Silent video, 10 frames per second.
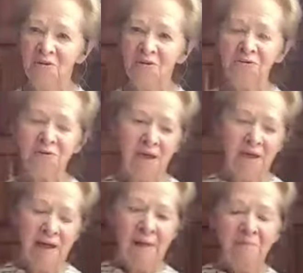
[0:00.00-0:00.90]
earth.
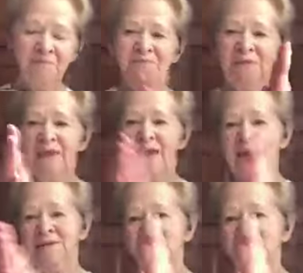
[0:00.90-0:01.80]

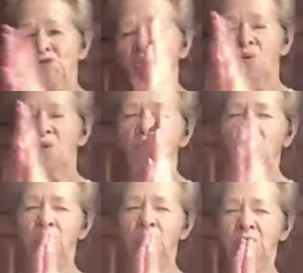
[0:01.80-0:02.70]
And so
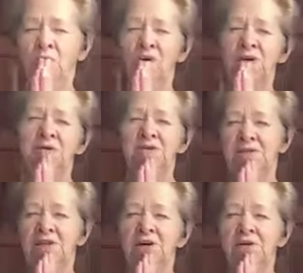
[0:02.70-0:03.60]
we go into
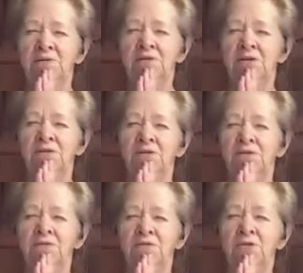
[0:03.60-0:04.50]

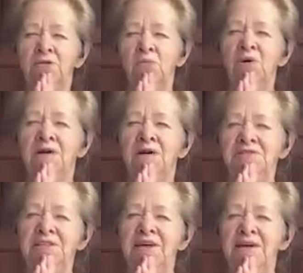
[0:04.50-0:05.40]
the prayer
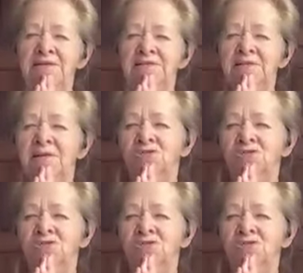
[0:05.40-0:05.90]
stance.